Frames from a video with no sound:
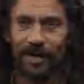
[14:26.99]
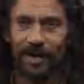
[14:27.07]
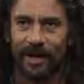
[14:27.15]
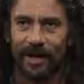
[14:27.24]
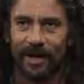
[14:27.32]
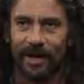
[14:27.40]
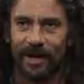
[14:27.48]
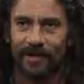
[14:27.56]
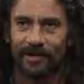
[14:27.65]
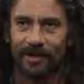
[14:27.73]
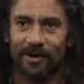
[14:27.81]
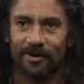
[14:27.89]

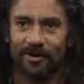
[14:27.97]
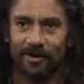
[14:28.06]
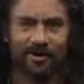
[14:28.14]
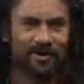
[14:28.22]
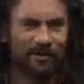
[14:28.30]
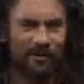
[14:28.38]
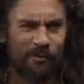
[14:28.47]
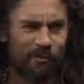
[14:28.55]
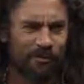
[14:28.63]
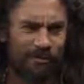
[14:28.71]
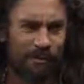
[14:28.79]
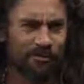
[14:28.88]
and I was wanting to
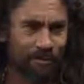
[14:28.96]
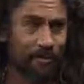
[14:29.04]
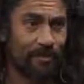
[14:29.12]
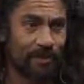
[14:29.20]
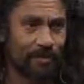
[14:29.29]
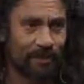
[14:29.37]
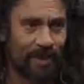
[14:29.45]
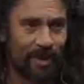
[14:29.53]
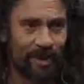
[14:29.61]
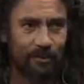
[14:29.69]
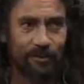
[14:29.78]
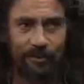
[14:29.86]
perform some of
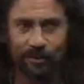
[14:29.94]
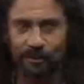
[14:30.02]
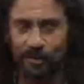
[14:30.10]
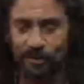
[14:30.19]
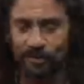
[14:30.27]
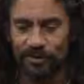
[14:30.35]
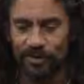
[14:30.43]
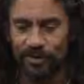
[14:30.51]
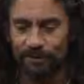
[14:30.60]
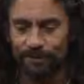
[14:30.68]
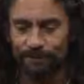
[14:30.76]
my original songs